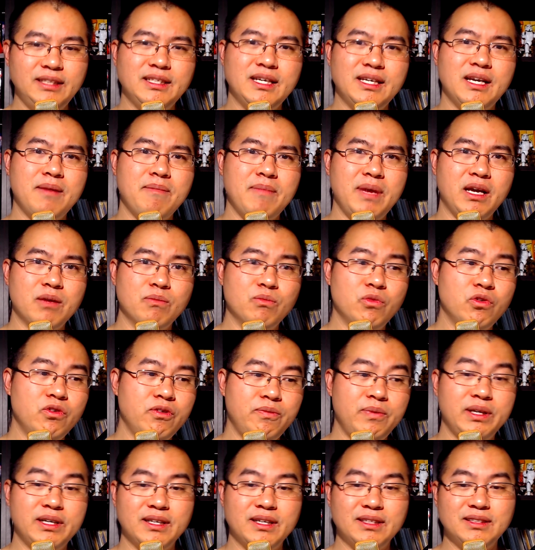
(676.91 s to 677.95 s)
he's going to make a
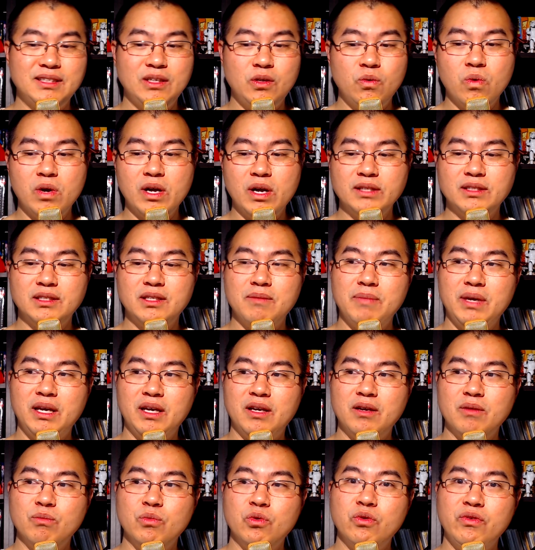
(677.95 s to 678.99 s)
movie because he wants to
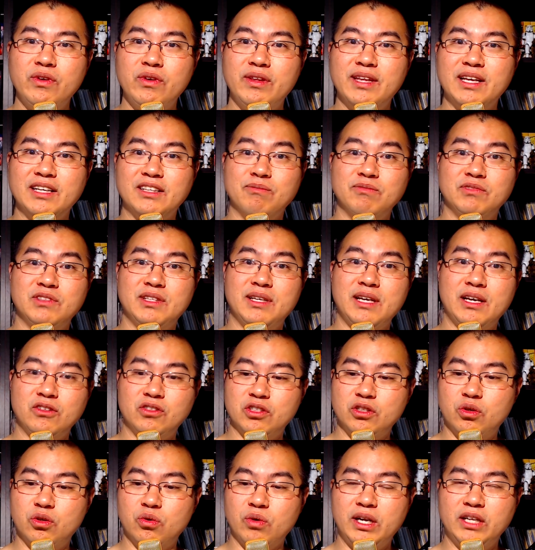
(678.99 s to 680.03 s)
make a movie that
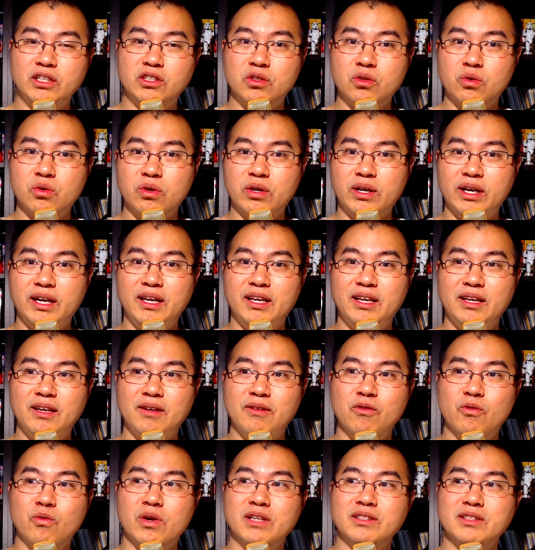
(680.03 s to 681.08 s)
tells a great story.
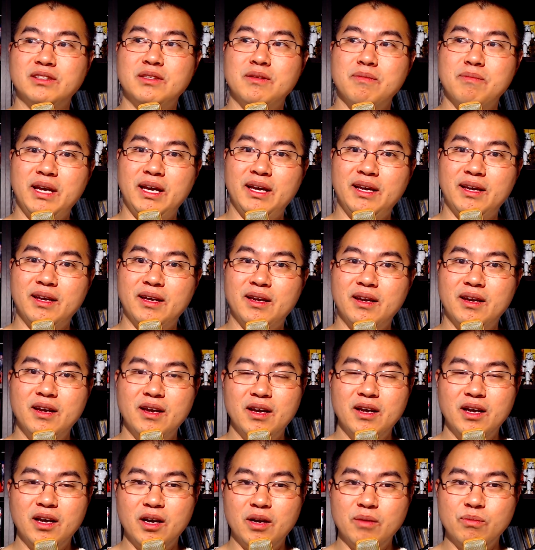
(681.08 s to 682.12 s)
He wants to make
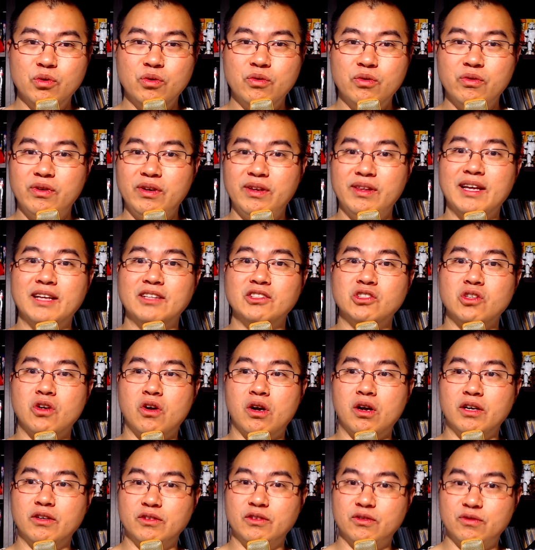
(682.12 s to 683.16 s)
a, a movie that's
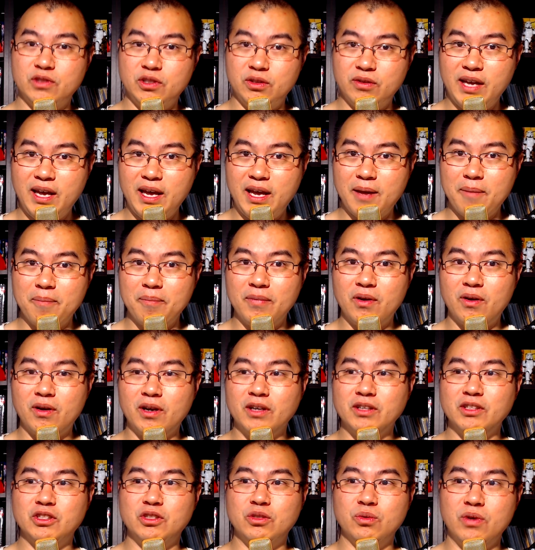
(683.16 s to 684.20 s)
art to him,
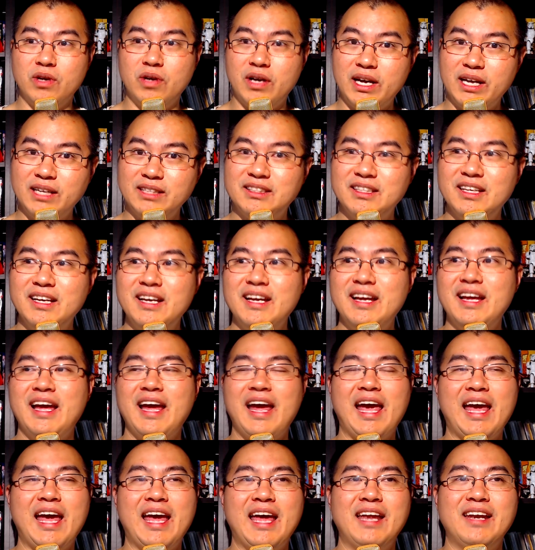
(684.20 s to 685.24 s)
art to us,
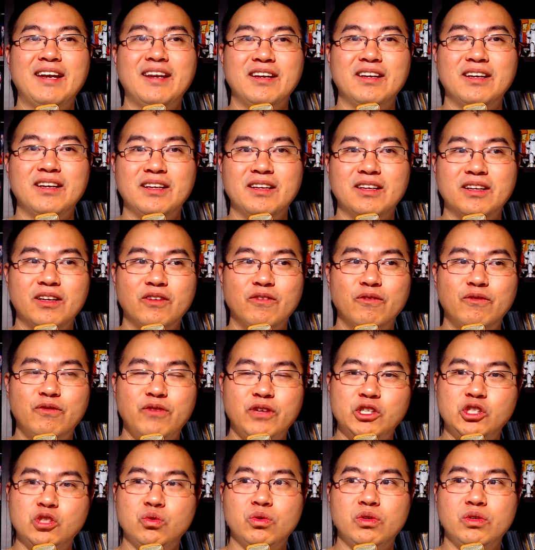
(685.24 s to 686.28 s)
and uh,
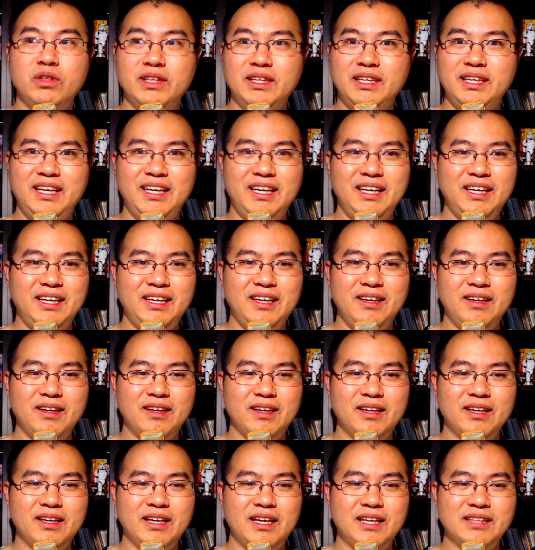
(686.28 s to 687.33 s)
visually,
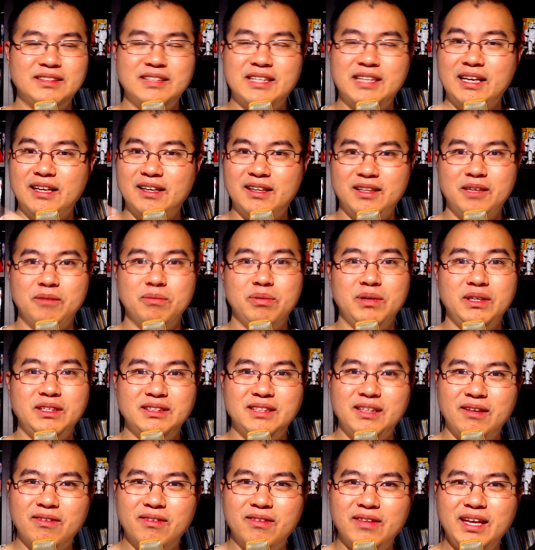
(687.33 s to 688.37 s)
uh, aesthetically
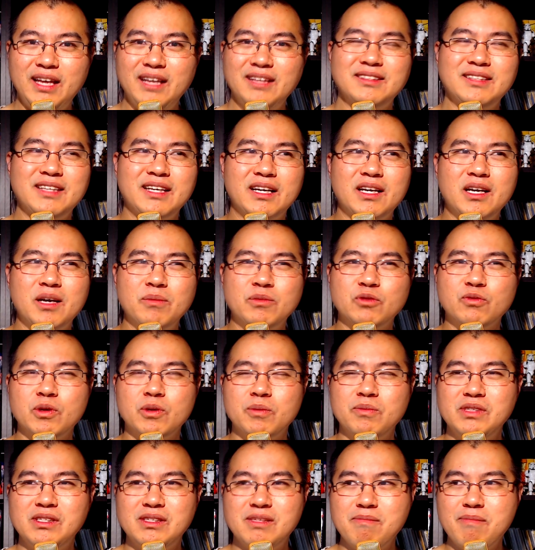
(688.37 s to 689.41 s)
pleasing things that comes
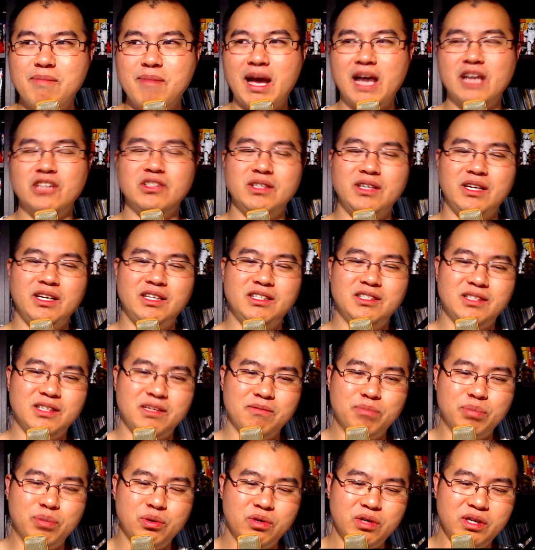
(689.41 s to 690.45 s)
from his
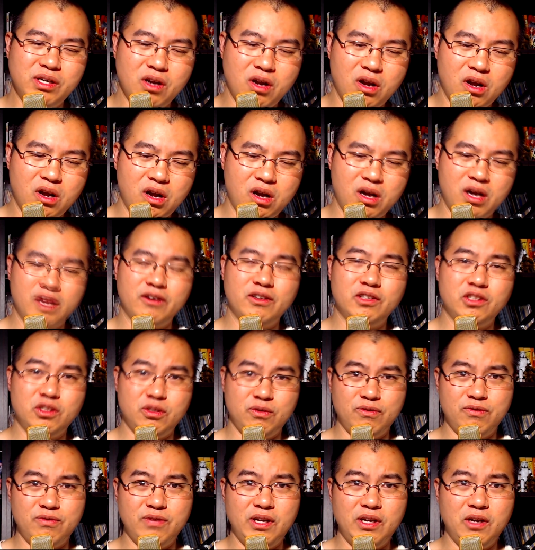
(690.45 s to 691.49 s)
imagination put on
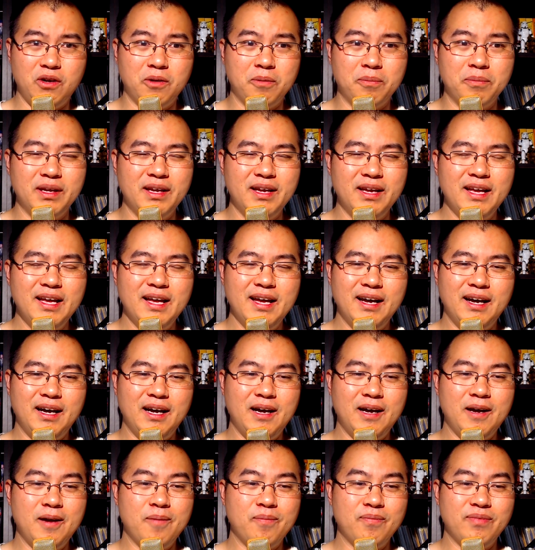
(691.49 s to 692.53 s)
to film.
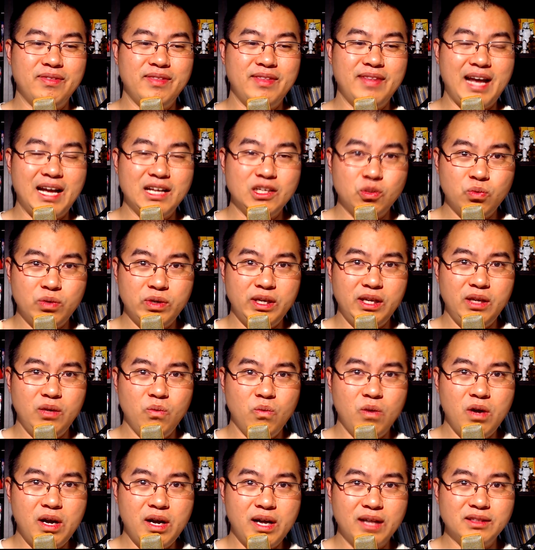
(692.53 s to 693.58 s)
Um, that's what
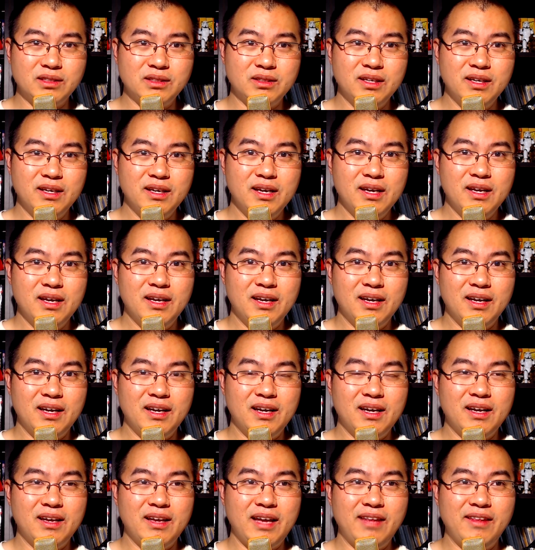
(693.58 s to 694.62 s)
he wants.
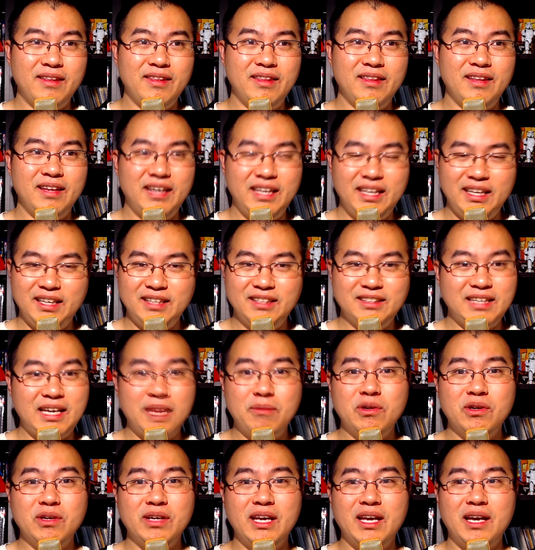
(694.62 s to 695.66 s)
Uh, and
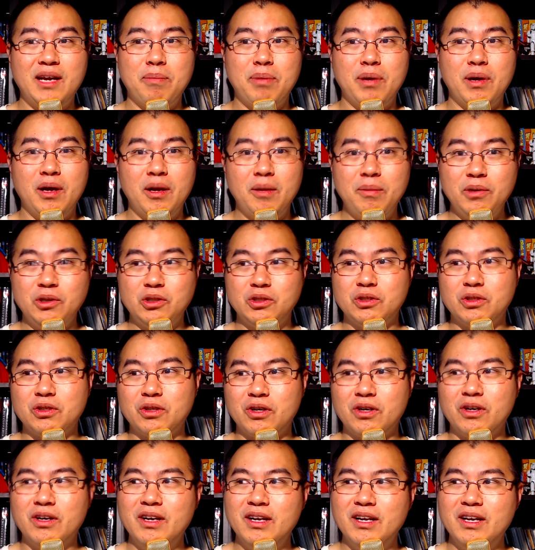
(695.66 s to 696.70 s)
he's able to get a
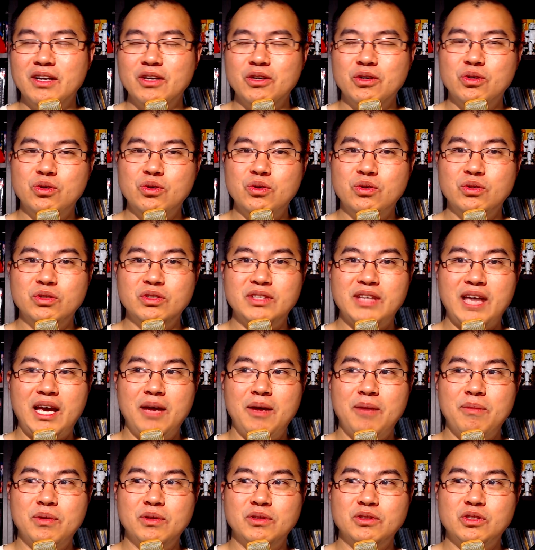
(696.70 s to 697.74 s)
publisher who's
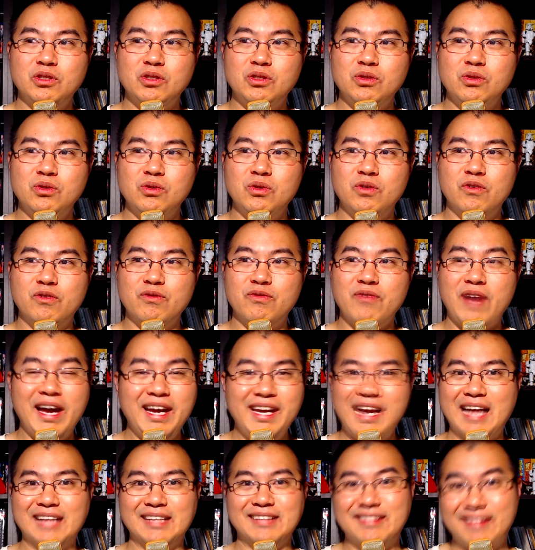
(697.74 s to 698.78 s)
able to
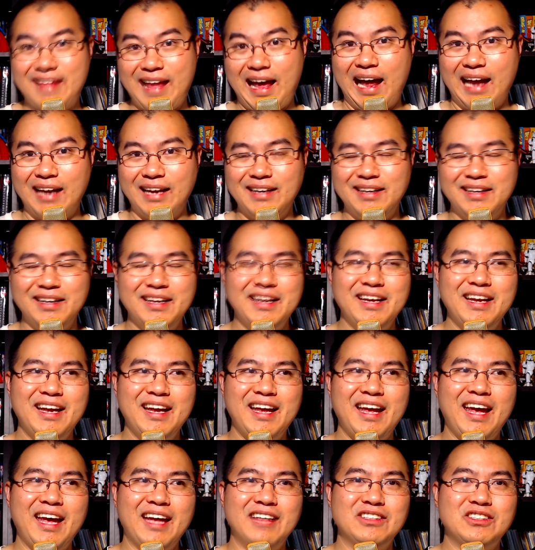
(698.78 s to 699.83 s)
finance that
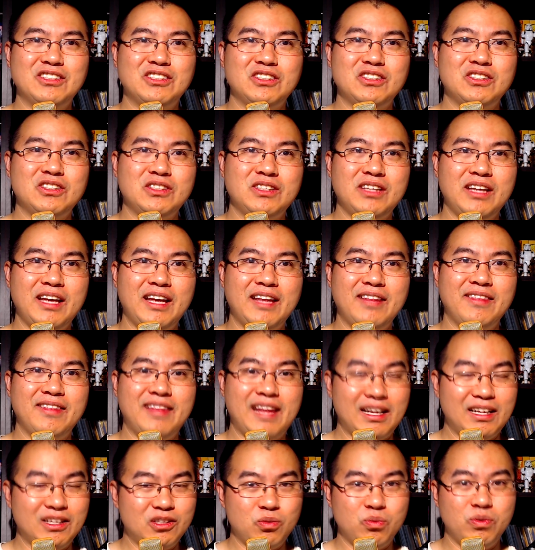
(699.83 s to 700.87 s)
and
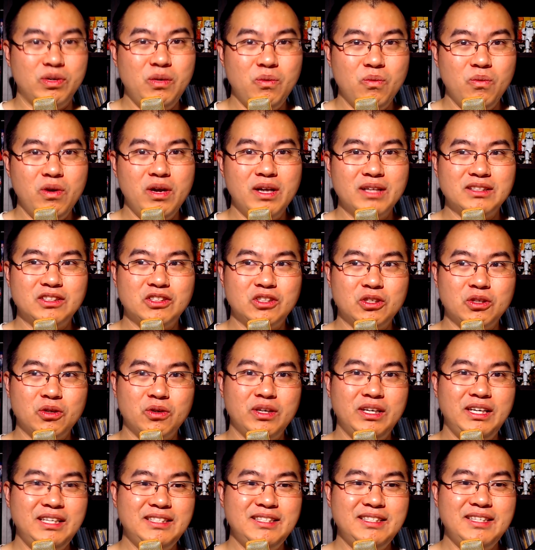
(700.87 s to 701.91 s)
and that's what he wants
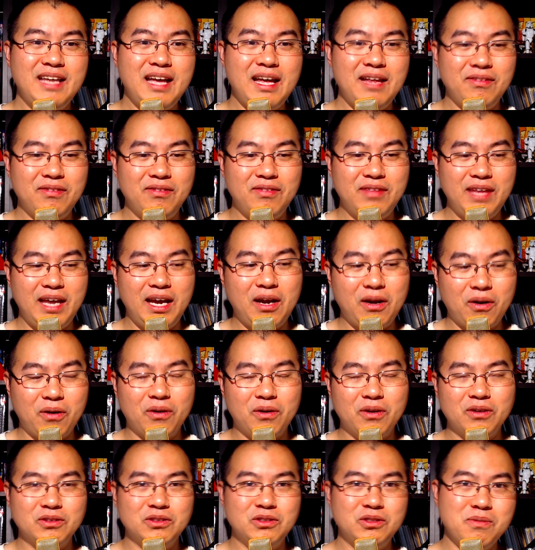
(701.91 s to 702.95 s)
so he's not
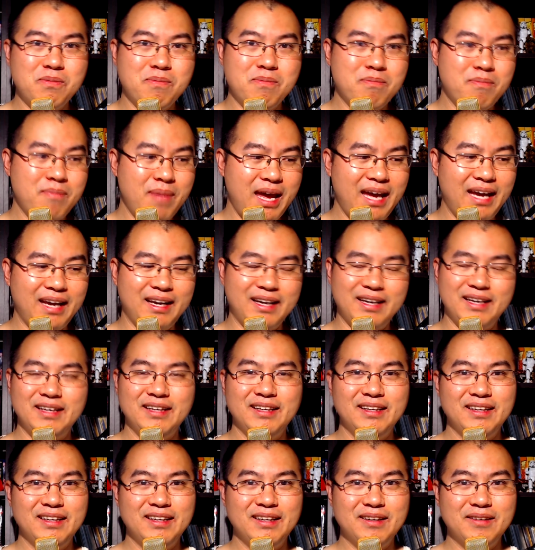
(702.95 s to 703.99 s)
there to
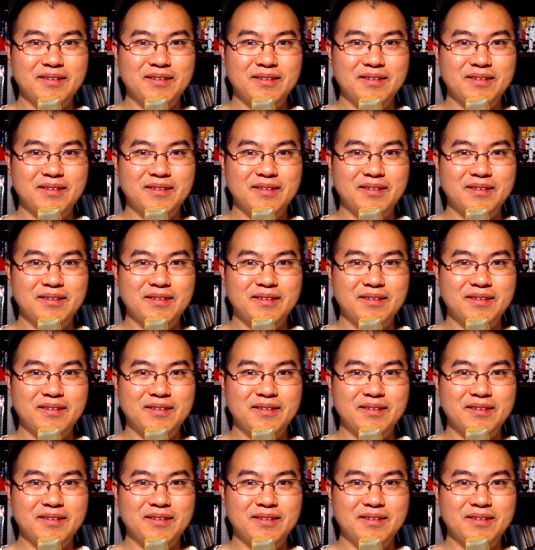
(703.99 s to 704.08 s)
make